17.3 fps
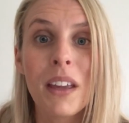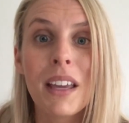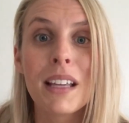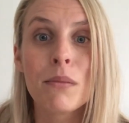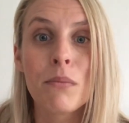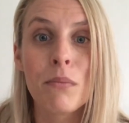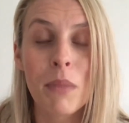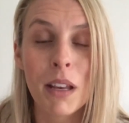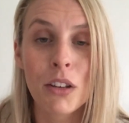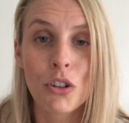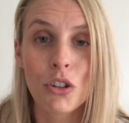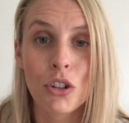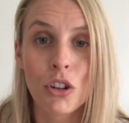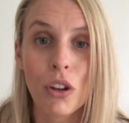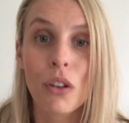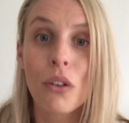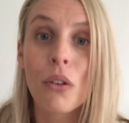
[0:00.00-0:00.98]
is
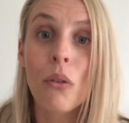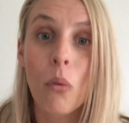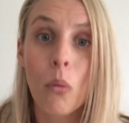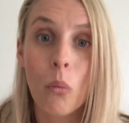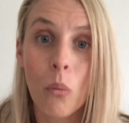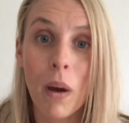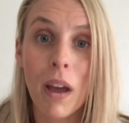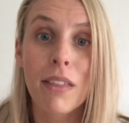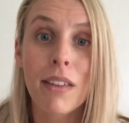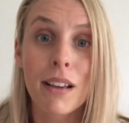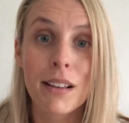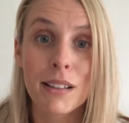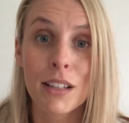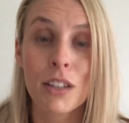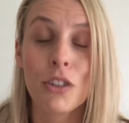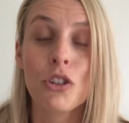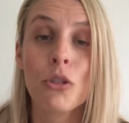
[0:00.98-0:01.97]
mention where they're
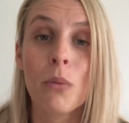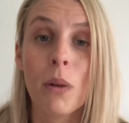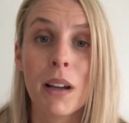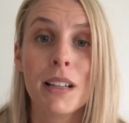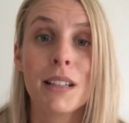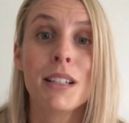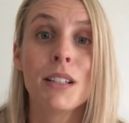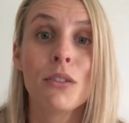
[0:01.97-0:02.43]
situated